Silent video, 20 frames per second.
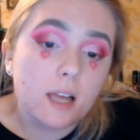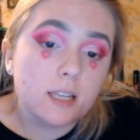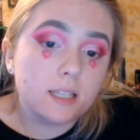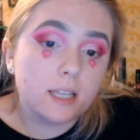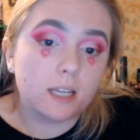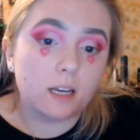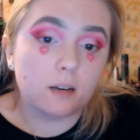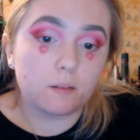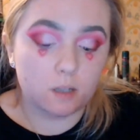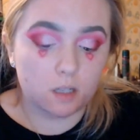
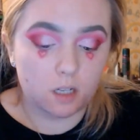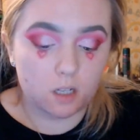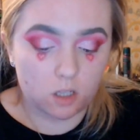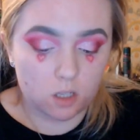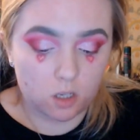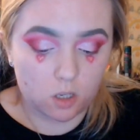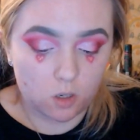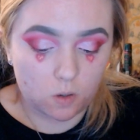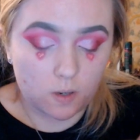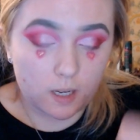thing I'm going to
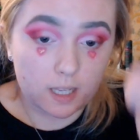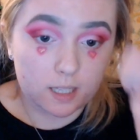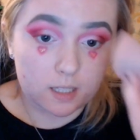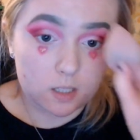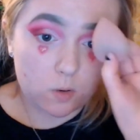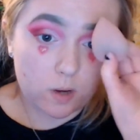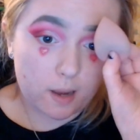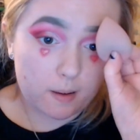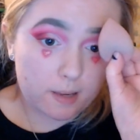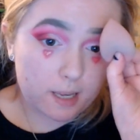do is
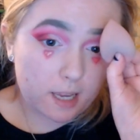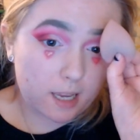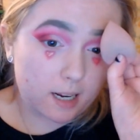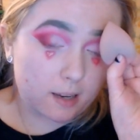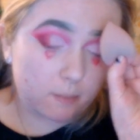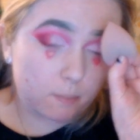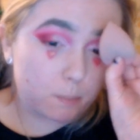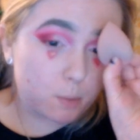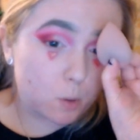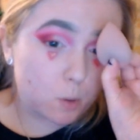get your
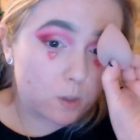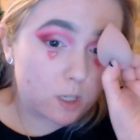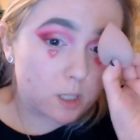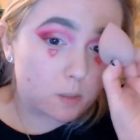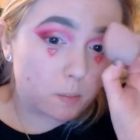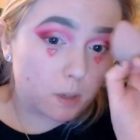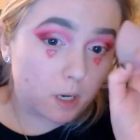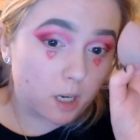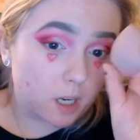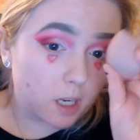little beauty
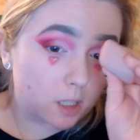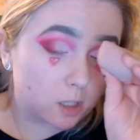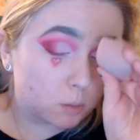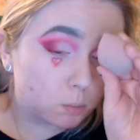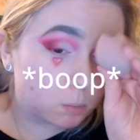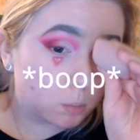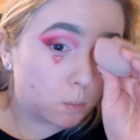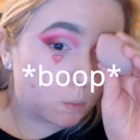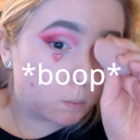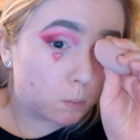sponge,
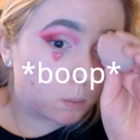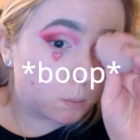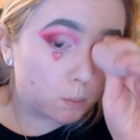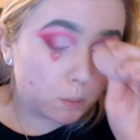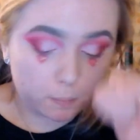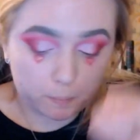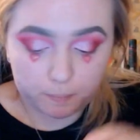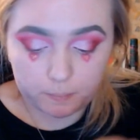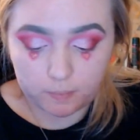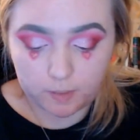
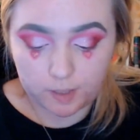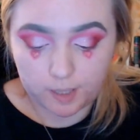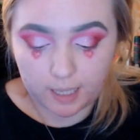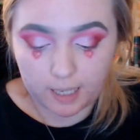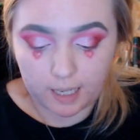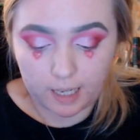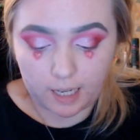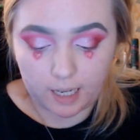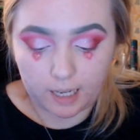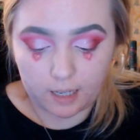
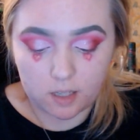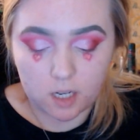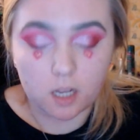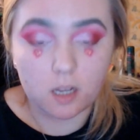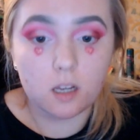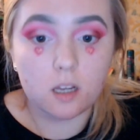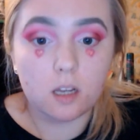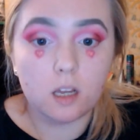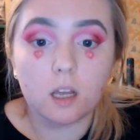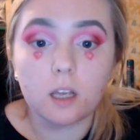and
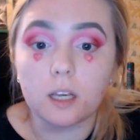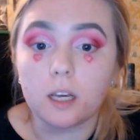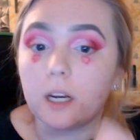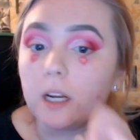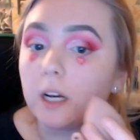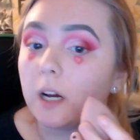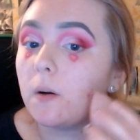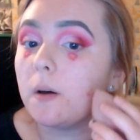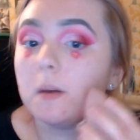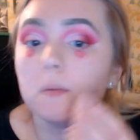you're going
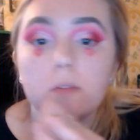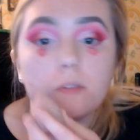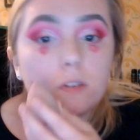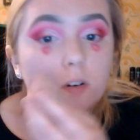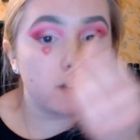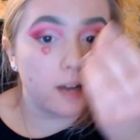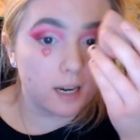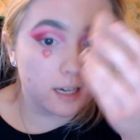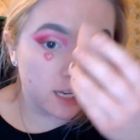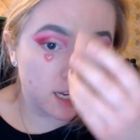to go in with a
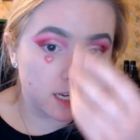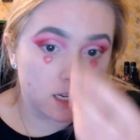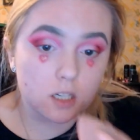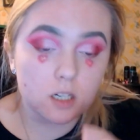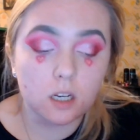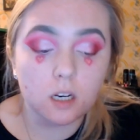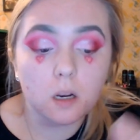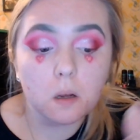foundation.